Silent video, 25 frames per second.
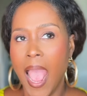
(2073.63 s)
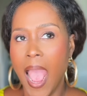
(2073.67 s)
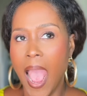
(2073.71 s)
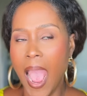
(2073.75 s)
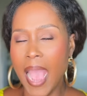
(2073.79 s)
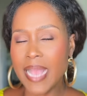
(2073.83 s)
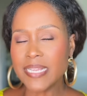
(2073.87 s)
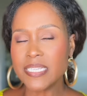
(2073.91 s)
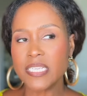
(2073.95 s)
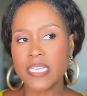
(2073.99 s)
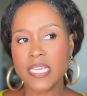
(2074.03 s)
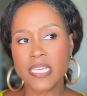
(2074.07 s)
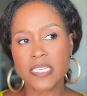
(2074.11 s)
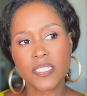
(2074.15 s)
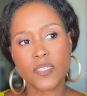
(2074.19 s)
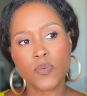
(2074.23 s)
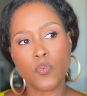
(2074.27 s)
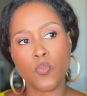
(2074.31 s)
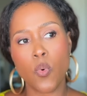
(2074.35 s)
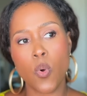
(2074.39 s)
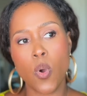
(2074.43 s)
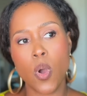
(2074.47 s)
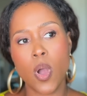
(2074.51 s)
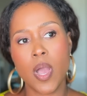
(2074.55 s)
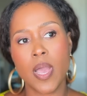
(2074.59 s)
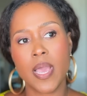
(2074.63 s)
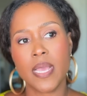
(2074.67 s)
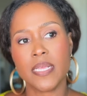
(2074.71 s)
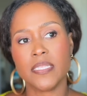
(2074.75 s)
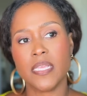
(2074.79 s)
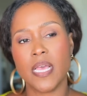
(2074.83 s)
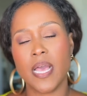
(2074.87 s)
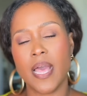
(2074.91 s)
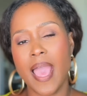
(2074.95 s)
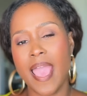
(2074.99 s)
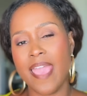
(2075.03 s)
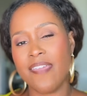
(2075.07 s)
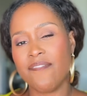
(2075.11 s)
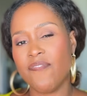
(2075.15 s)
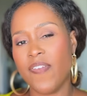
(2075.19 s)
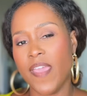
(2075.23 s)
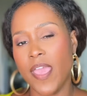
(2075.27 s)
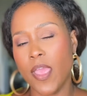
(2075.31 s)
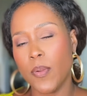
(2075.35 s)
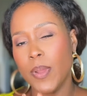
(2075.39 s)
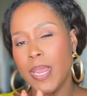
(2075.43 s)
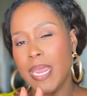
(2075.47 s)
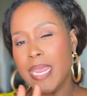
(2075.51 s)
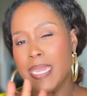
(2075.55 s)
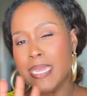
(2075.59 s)
I just want a
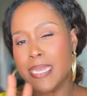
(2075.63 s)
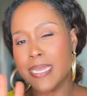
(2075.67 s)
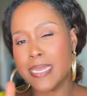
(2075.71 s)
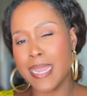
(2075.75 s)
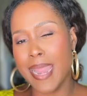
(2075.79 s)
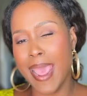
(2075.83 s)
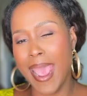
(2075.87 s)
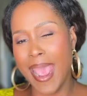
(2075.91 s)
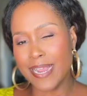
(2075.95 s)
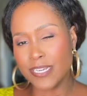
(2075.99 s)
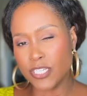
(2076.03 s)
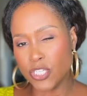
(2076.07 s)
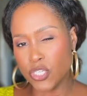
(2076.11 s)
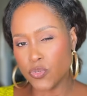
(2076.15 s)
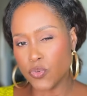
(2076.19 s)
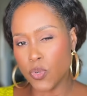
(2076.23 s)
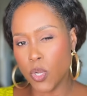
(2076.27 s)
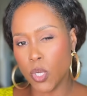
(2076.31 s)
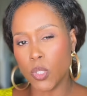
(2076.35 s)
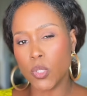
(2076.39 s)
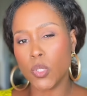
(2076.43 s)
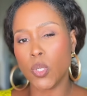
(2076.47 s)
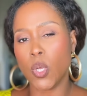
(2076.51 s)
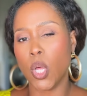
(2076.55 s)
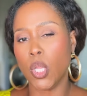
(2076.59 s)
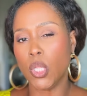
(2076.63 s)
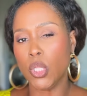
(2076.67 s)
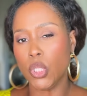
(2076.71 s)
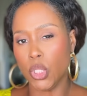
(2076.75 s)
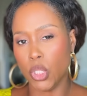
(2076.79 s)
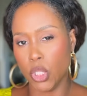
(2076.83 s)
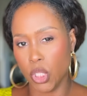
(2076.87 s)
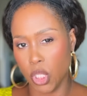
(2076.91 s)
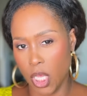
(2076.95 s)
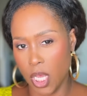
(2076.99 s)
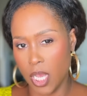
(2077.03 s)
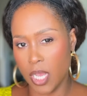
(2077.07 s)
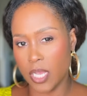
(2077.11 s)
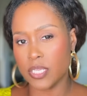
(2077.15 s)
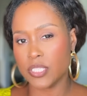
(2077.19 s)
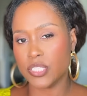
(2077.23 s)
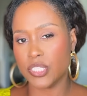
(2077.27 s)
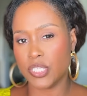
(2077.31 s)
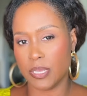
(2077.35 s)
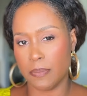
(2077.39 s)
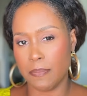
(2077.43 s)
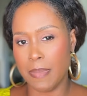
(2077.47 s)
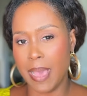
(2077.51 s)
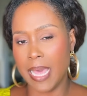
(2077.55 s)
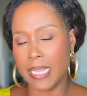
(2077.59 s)
very natural look
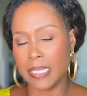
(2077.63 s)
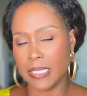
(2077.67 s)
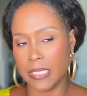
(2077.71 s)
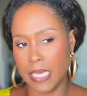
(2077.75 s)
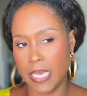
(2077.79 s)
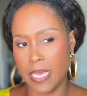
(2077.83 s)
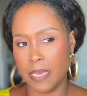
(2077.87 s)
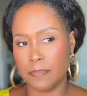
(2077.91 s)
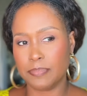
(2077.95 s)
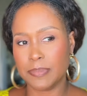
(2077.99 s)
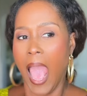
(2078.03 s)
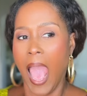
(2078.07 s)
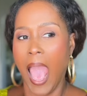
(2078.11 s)
to my lip.